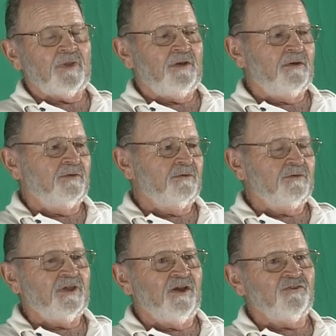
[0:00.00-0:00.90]
and
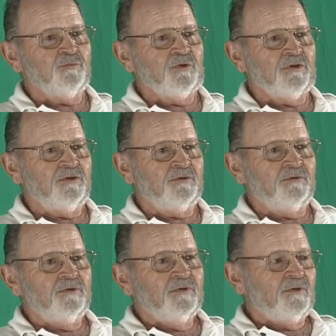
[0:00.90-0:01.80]
in and
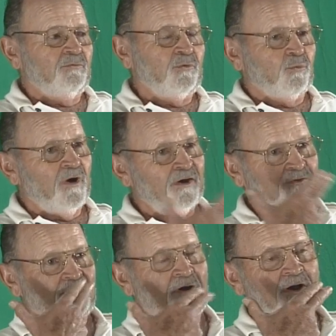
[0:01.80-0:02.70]
we'd walk
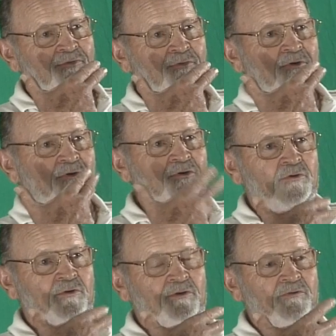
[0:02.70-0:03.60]
to Hawthorne and
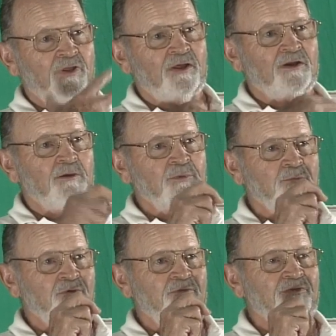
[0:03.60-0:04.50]
go to, we had a couple of
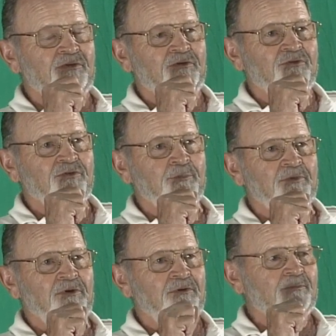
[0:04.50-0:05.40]
movie theaters up
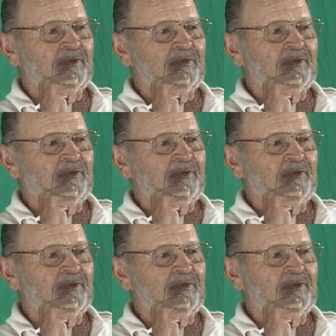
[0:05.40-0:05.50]
there.